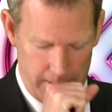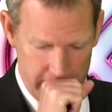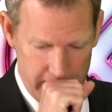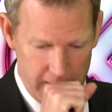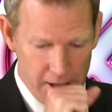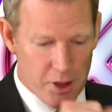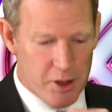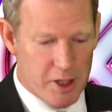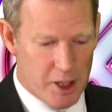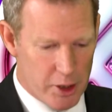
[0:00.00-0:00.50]

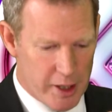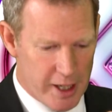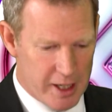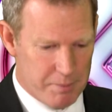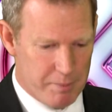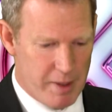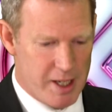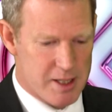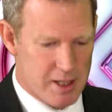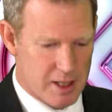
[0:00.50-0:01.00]
the other thing you get
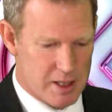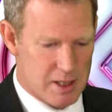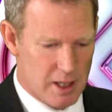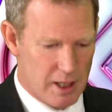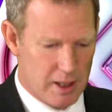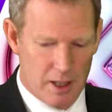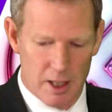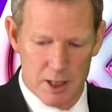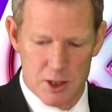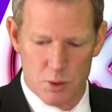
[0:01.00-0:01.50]
at meetings
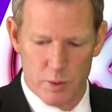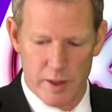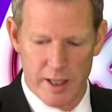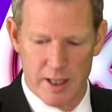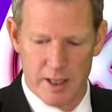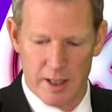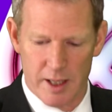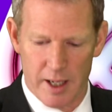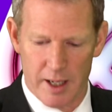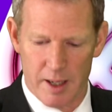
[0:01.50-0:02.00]
like last
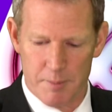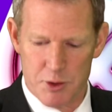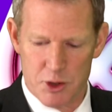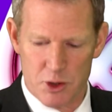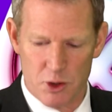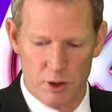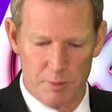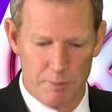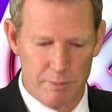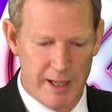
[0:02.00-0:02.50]
week, and, and, I'm
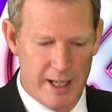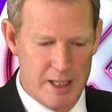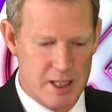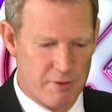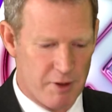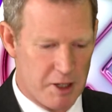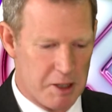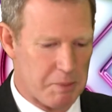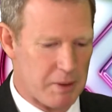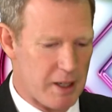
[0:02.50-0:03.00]
sure in plenty
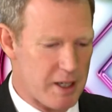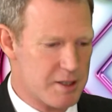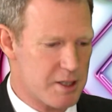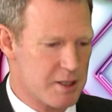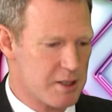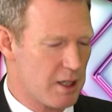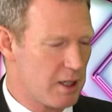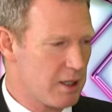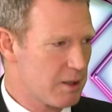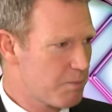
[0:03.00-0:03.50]
of other
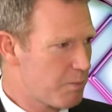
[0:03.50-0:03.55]
places, are